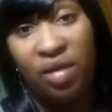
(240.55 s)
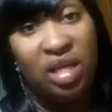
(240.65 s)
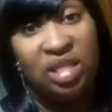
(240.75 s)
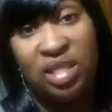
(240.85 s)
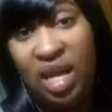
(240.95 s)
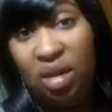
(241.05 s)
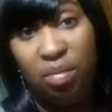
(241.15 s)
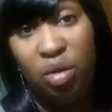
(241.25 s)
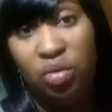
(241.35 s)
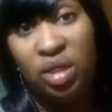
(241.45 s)
I couldn't stand the
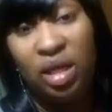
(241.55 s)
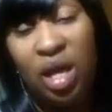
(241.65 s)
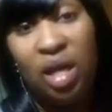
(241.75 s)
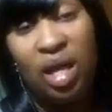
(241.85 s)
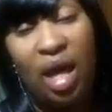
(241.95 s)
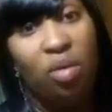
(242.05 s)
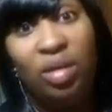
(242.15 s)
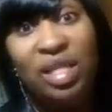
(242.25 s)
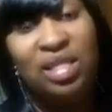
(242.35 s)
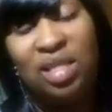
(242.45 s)
music. I
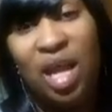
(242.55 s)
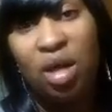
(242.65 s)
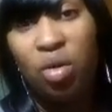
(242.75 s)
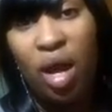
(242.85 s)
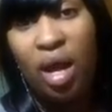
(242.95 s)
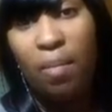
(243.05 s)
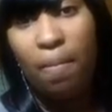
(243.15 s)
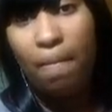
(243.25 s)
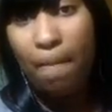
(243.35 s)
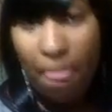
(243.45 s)
don't listen to that crap.